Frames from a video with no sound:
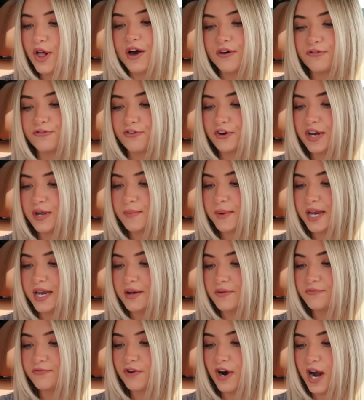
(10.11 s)
a free
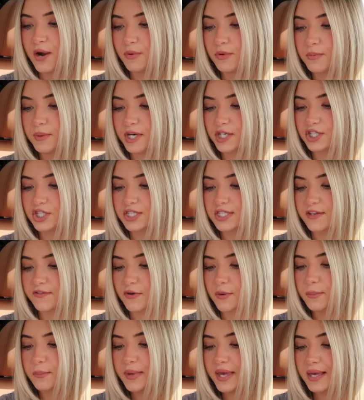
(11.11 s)
medium fry with purchase of
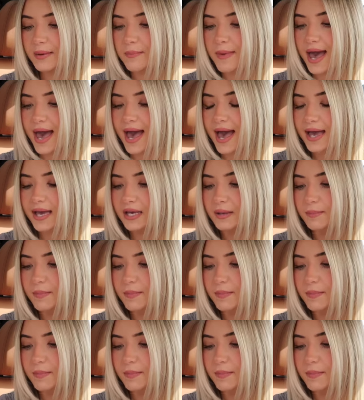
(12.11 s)
a Big Mac,